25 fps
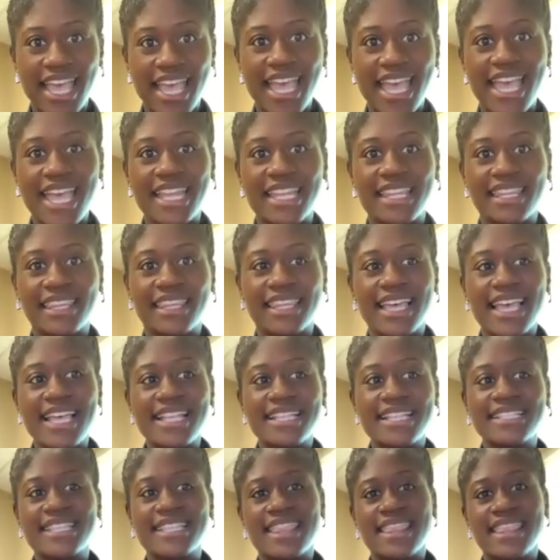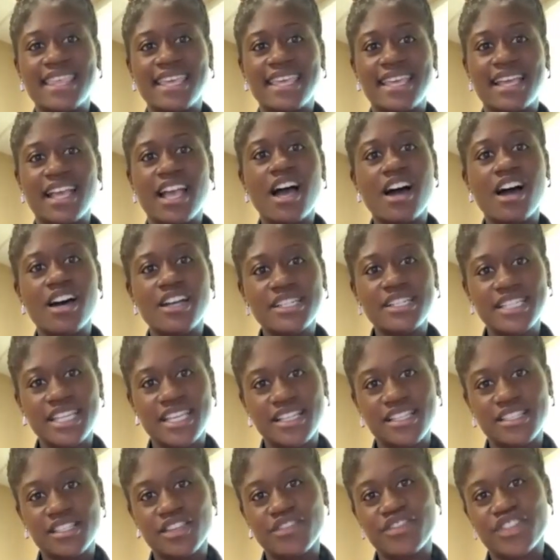and lets the
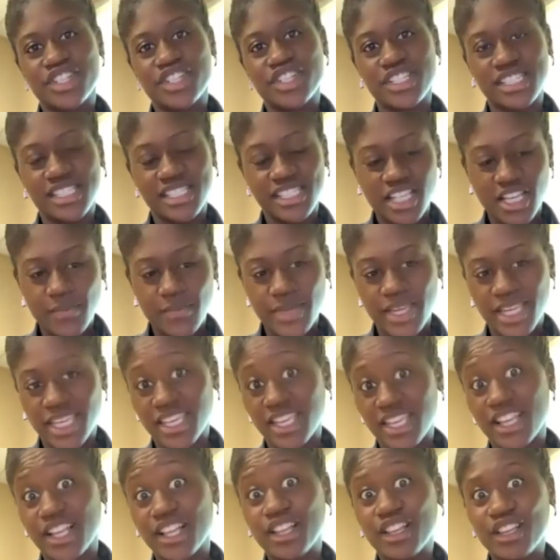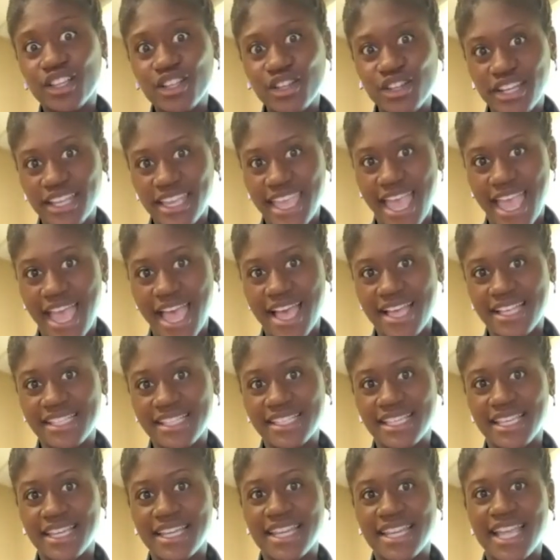contents of your stomach, including
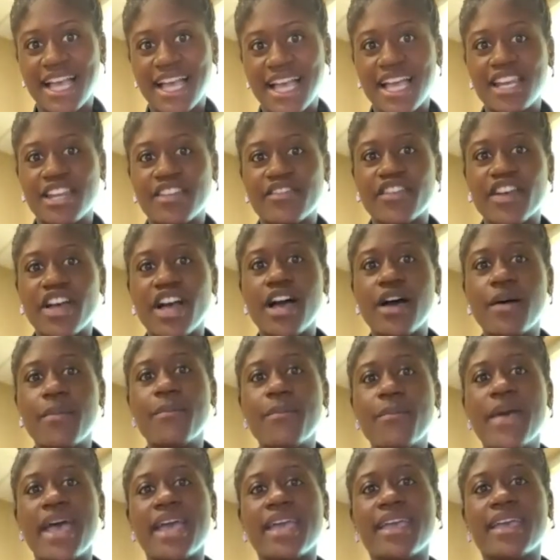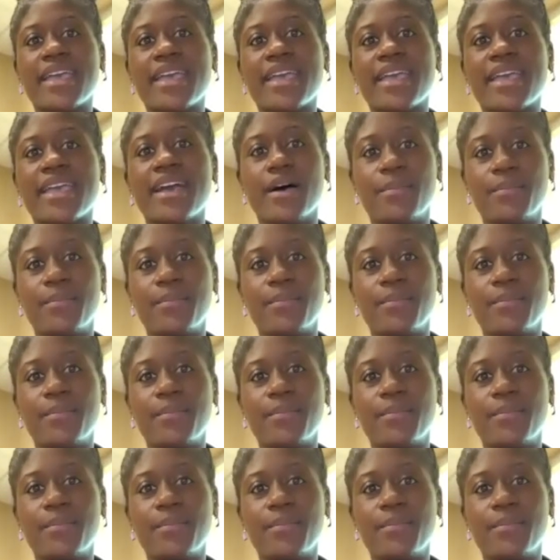acid, kind of come back up.